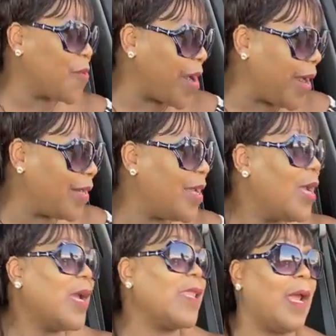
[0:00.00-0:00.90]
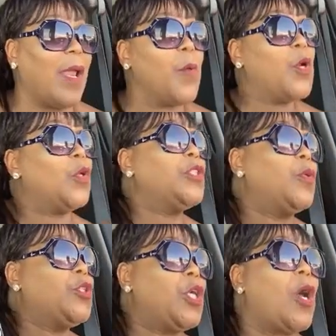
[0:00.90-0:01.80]
Right. Now we go
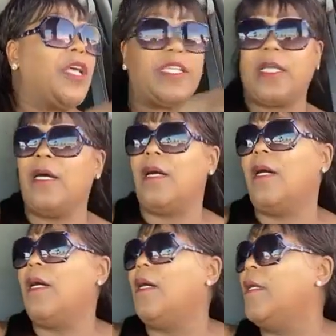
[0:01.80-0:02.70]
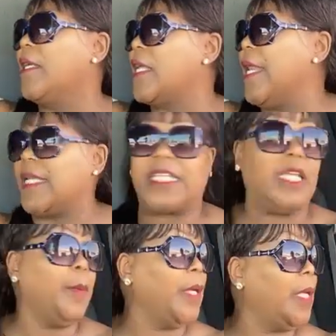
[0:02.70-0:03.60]
to what you call an
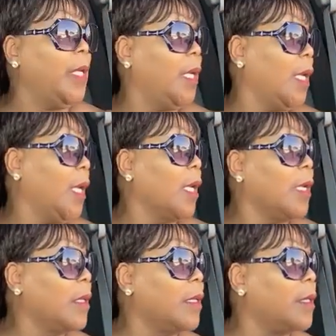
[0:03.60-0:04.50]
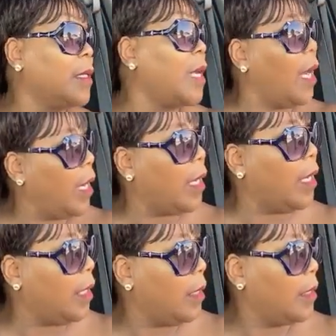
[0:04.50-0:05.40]
assembly.
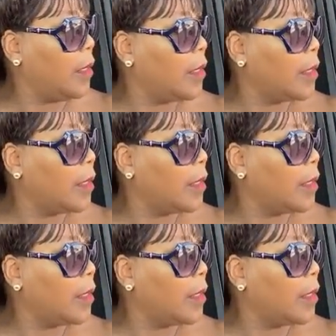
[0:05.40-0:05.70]
Yeah.